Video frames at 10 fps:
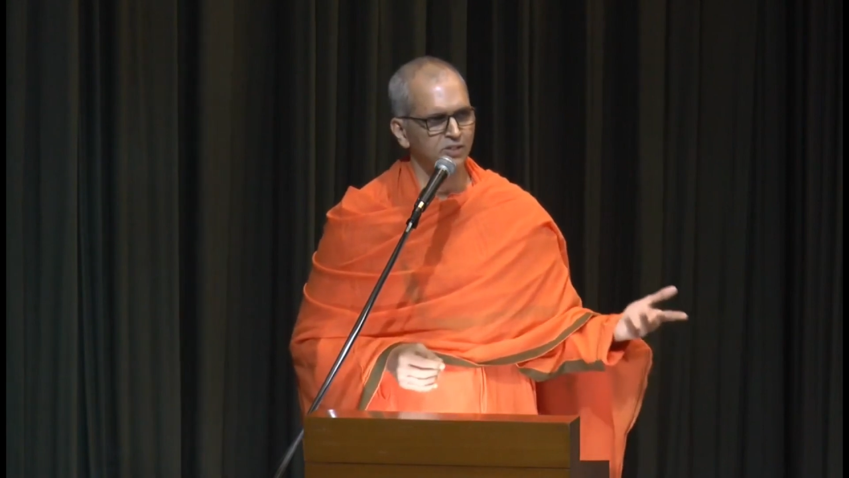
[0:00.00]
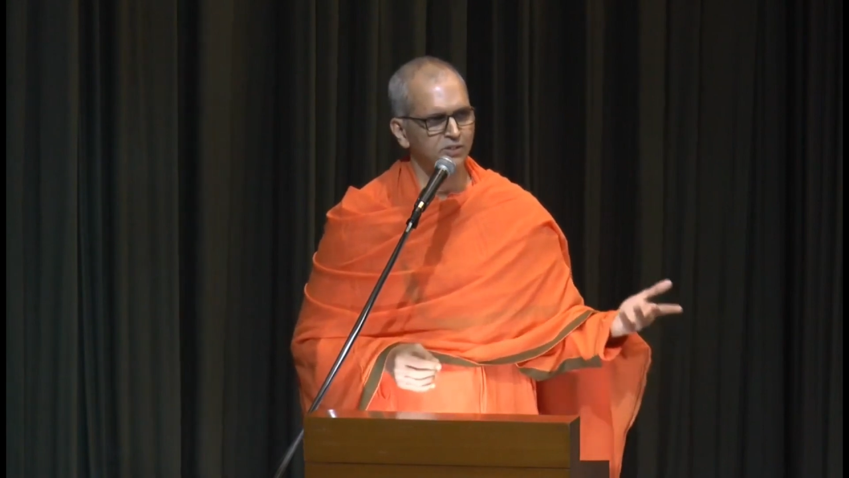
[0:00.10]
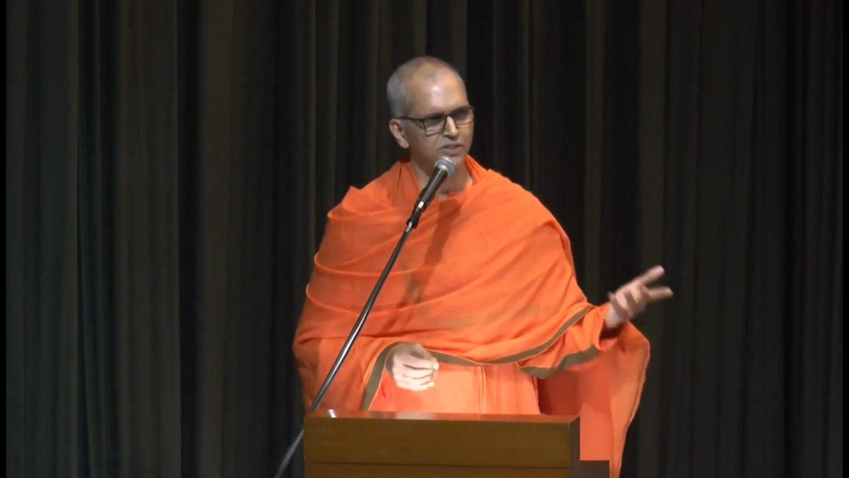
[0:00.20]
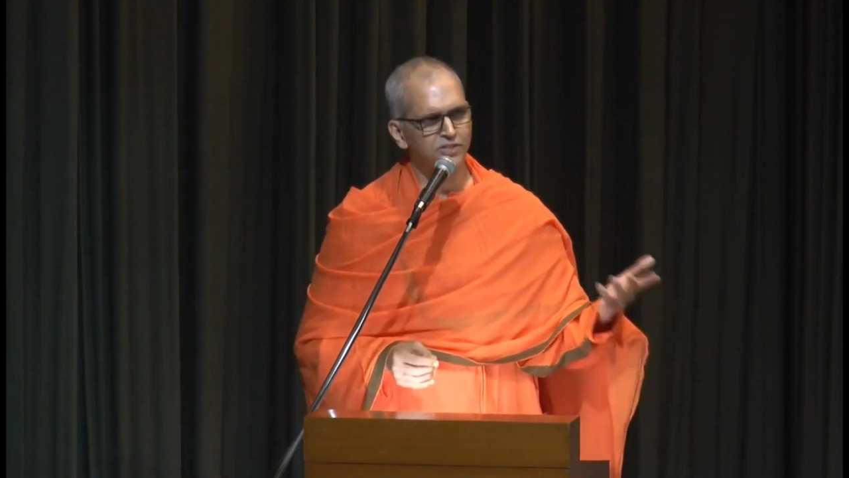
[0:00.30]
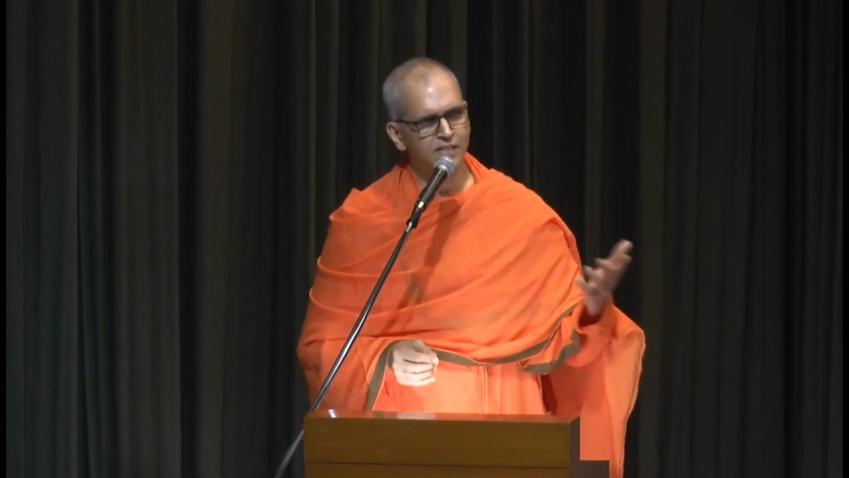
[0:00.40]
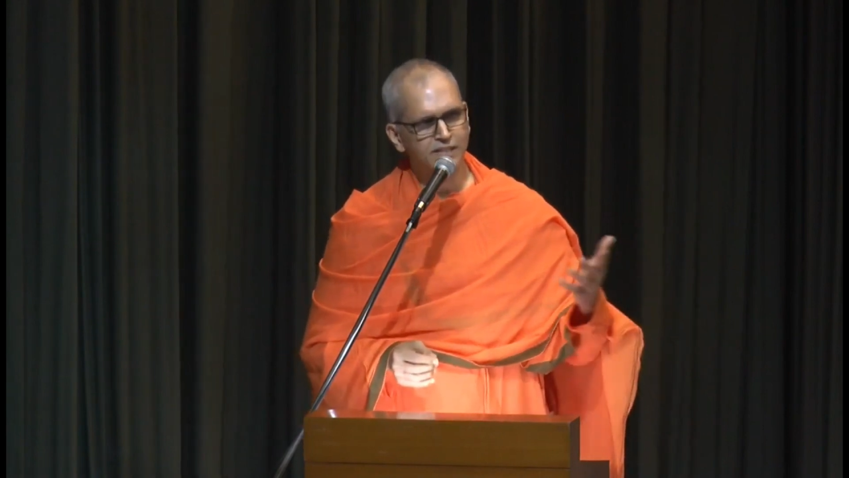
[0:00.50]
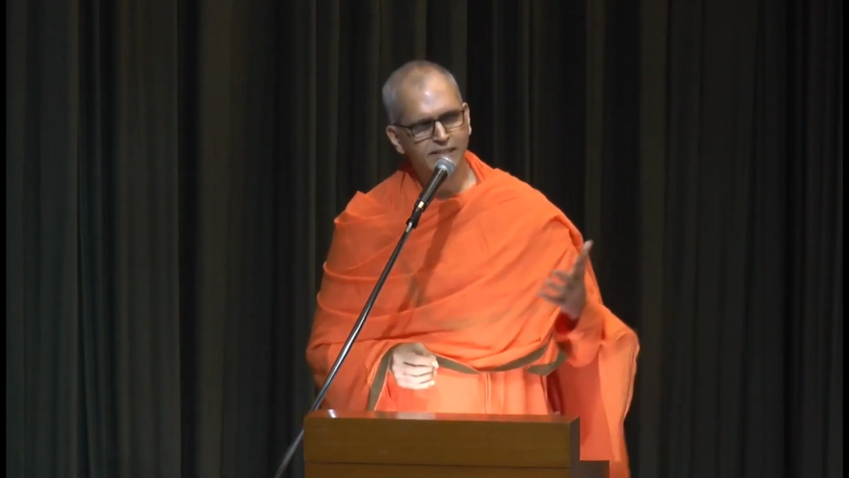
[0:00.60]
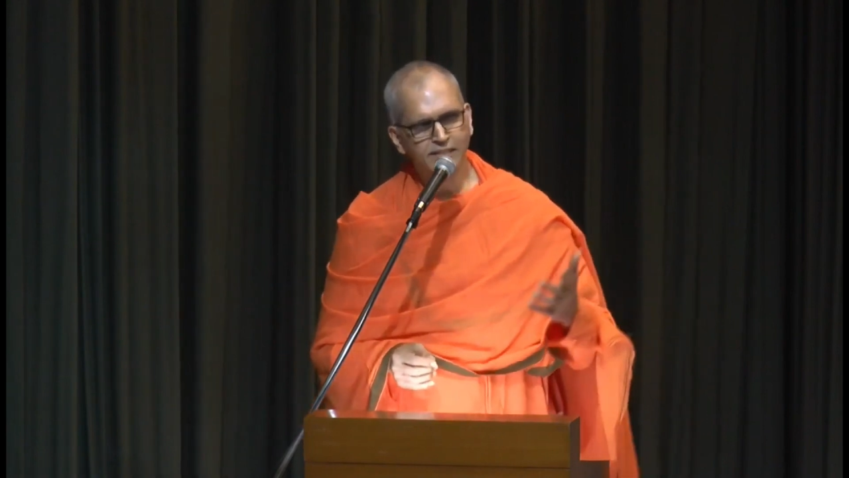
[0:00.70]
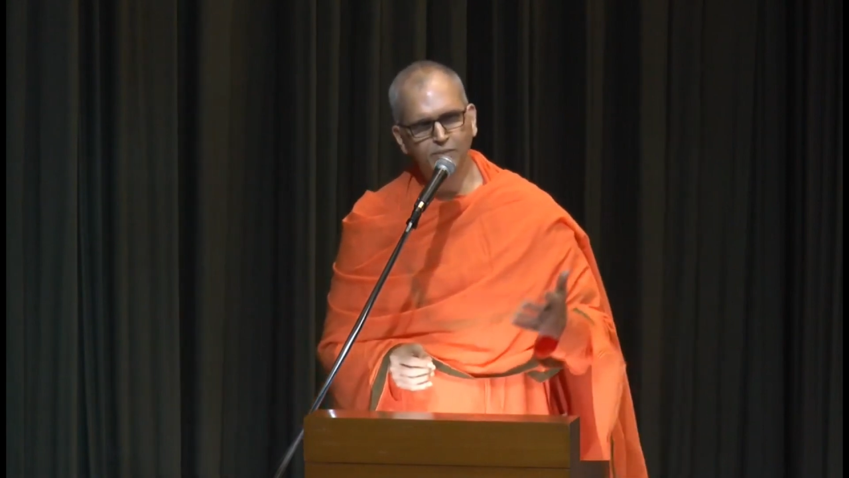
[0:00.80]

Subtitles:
This is again a